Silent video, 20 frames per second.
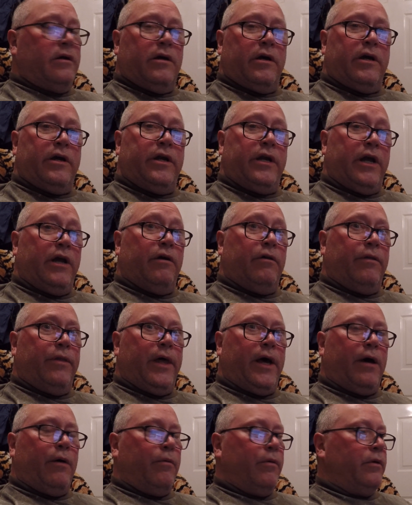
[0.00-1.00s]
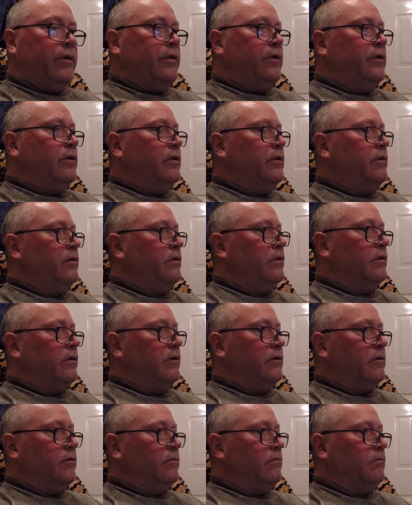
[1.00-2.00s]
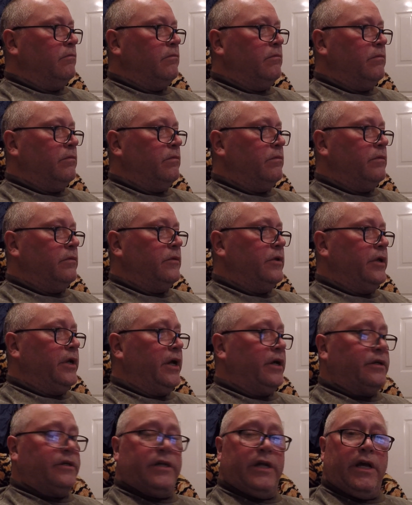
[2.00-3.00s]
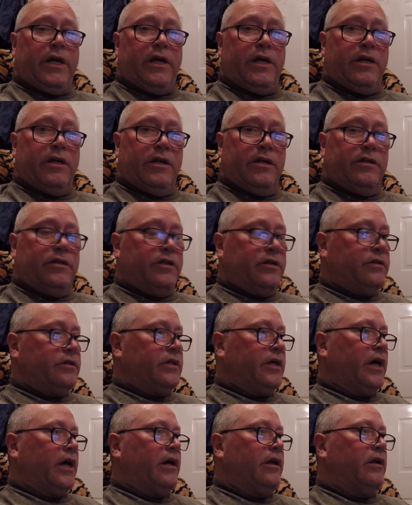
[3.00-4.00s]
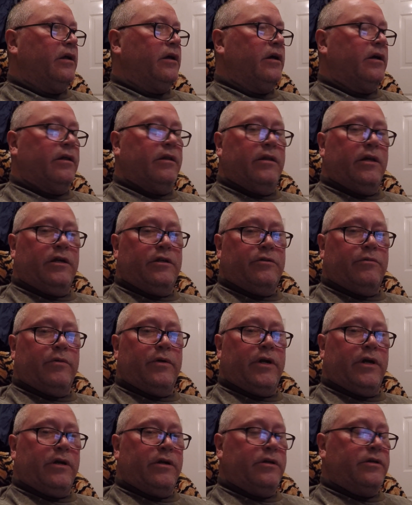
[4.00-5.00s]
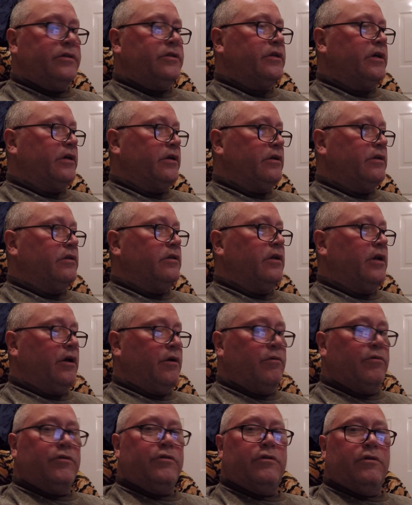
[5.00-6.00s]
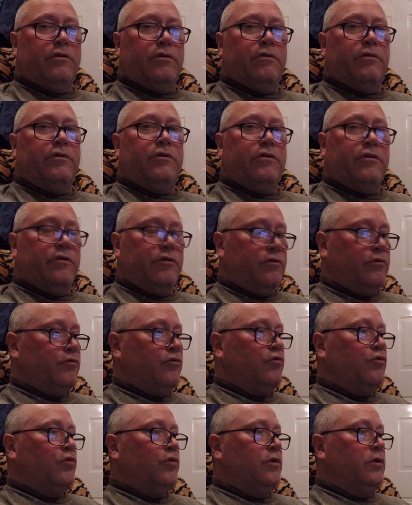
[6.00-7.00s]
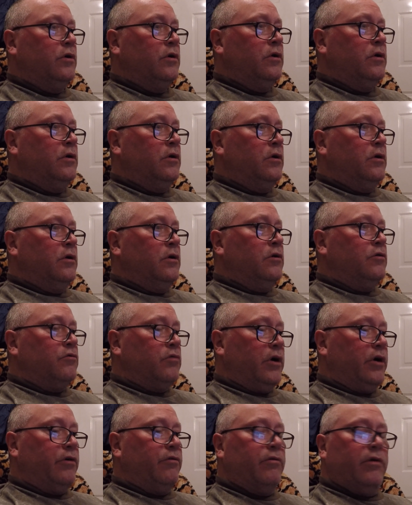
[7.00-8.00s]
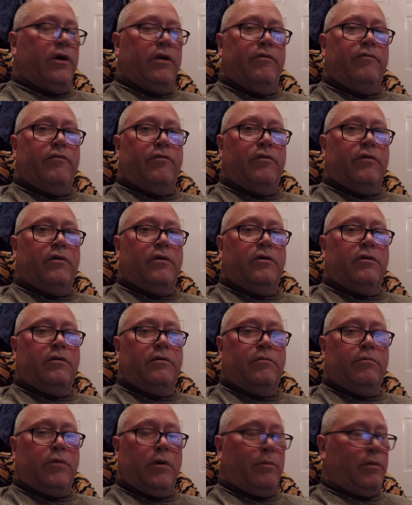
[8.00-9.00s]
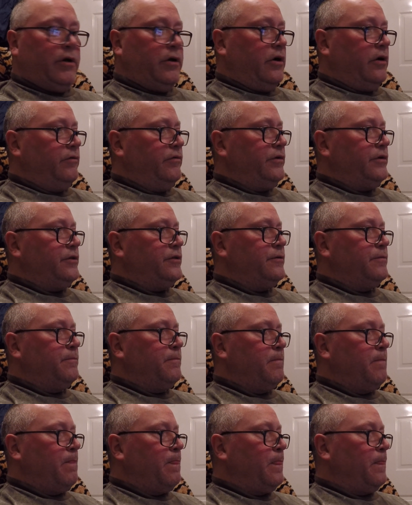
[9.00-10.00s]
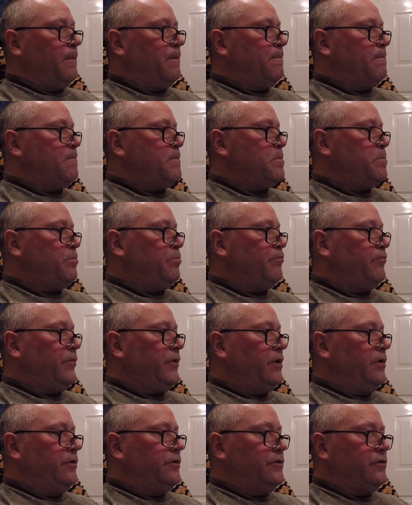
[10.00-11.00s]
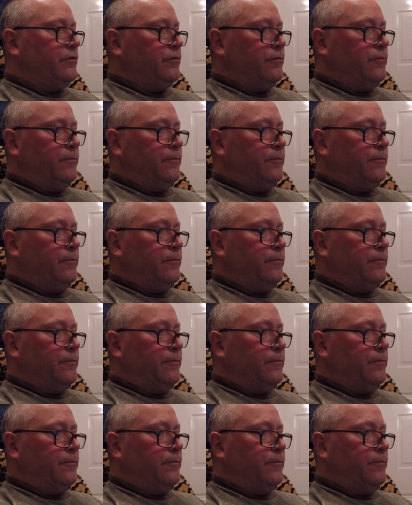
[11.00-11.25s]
I nailed that one. Um, the next day he did just that, and that's when I decided that I was going to try to run for public office. So